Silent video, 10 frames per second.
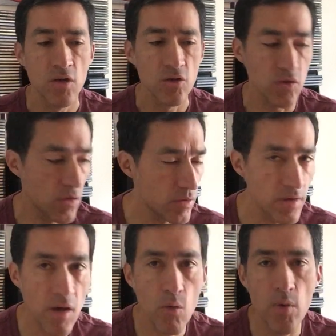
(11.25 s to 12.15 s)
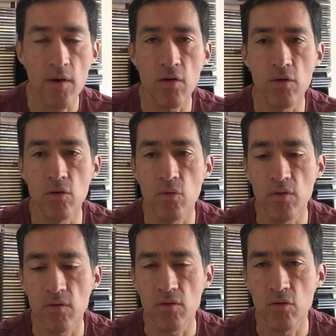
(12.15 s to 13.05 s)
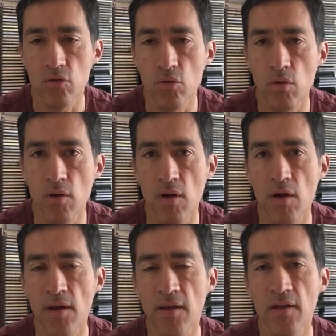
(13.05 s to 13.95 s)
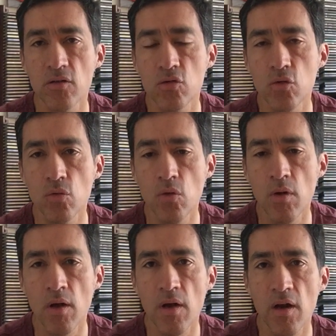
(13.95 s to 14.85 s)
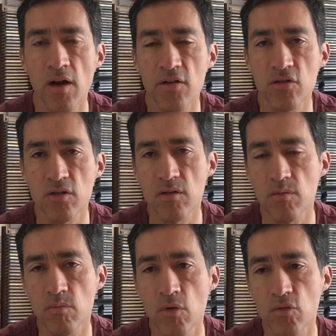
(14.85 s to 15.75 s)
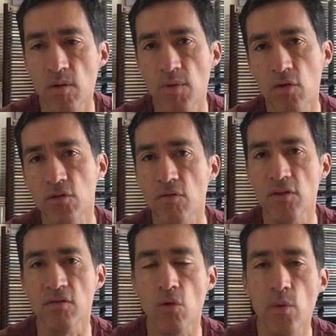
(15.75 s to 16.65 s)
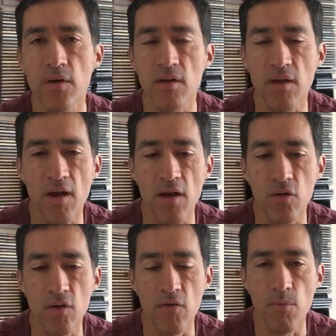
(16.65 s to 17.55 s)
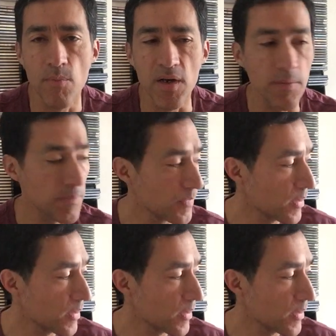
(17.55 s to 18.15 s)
So now we're going to do again two letters, mostly because the second one I don't have many.